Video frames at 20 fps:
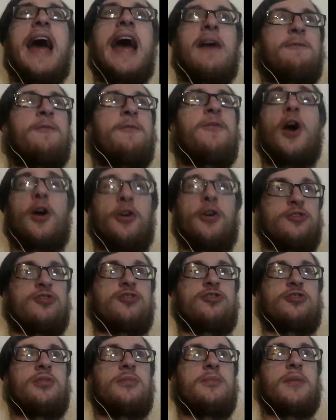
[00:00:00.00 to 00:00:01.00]
that at
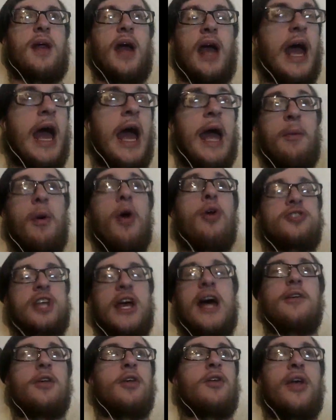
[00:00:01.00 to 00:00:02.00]
first. I will
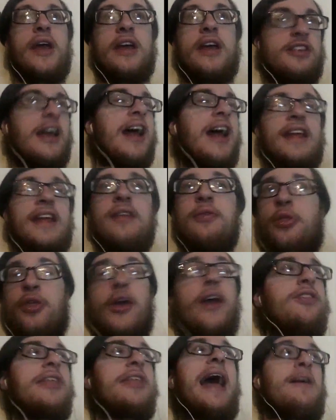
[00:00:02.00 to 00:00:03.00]
tell you this. I didn't
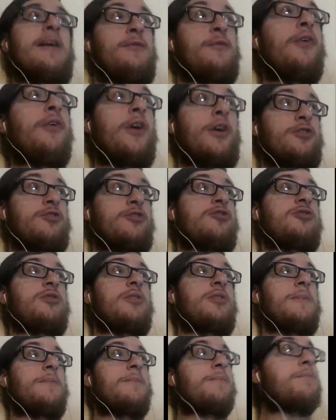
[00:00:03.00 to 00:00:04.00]
think that at first.
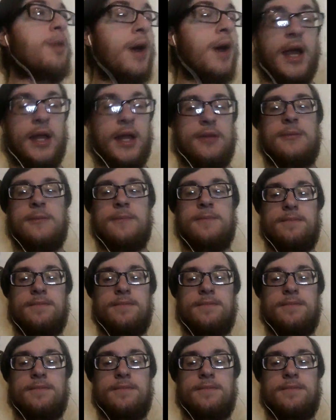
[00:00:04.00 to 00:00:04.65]
But